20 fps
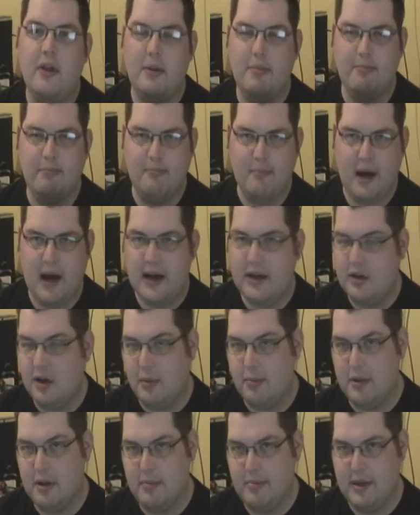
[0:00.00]
then it might
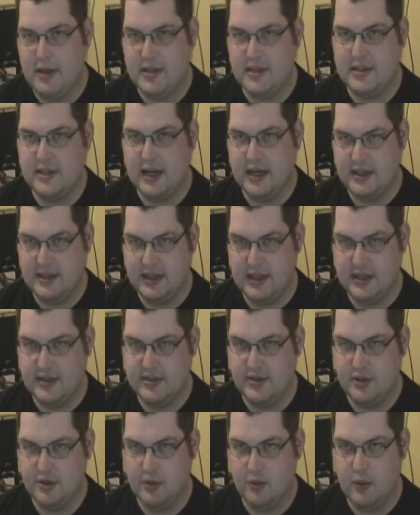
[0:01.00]
not be the best idea
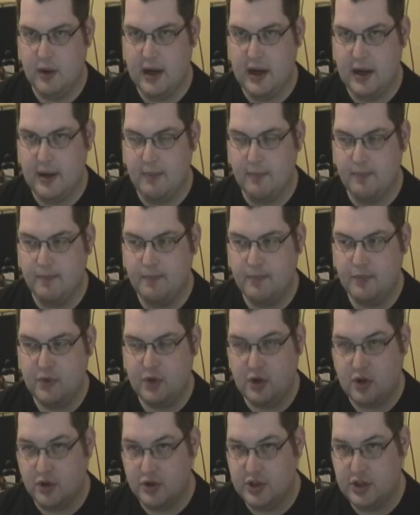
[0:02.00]
to
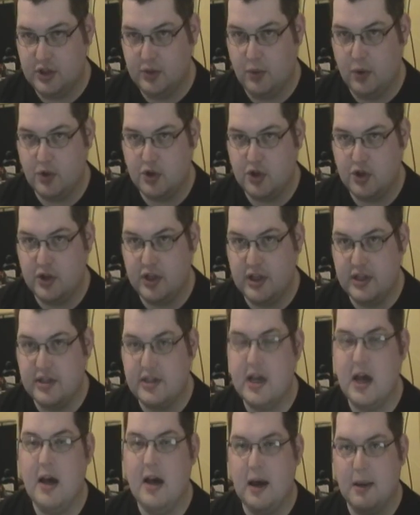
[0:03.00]
continue watching
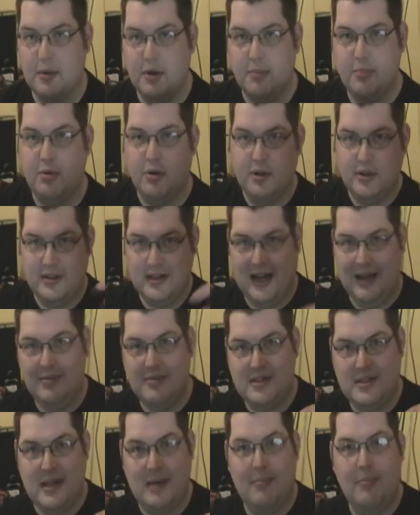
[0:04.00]
this. I'm going to put a
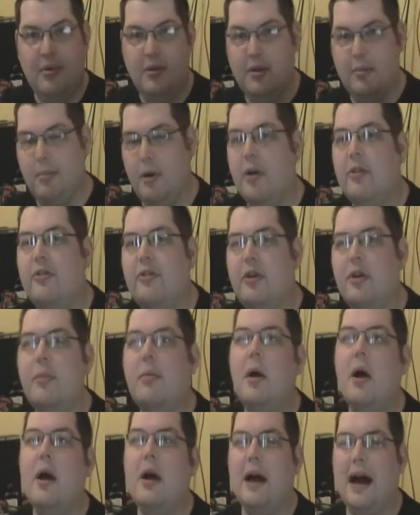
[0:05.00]
timestamp at the
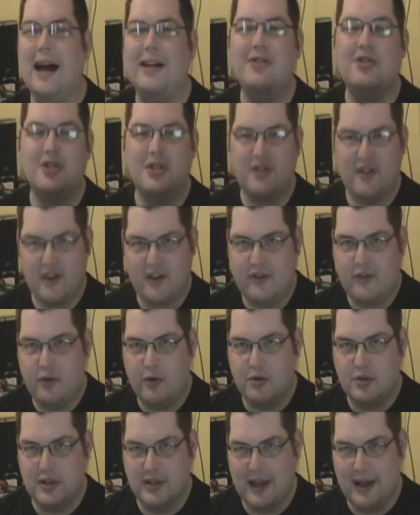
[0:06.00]
bottom and just fast
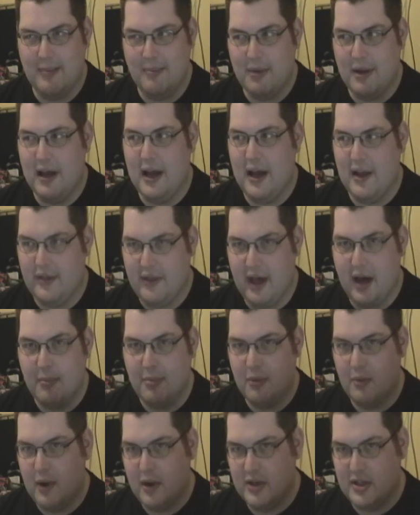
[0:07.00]
forward to that bit, and that'll
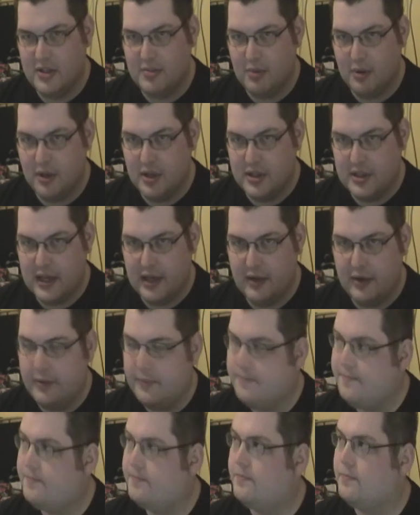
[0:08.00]
be where the spoilers end.
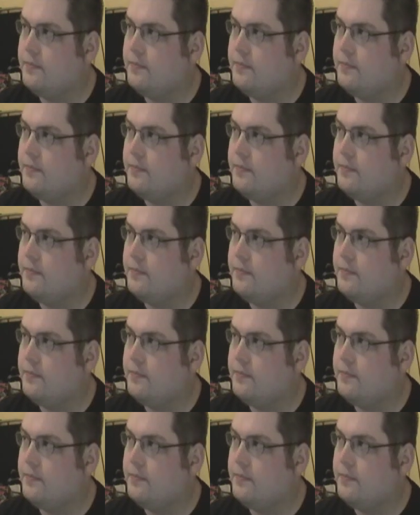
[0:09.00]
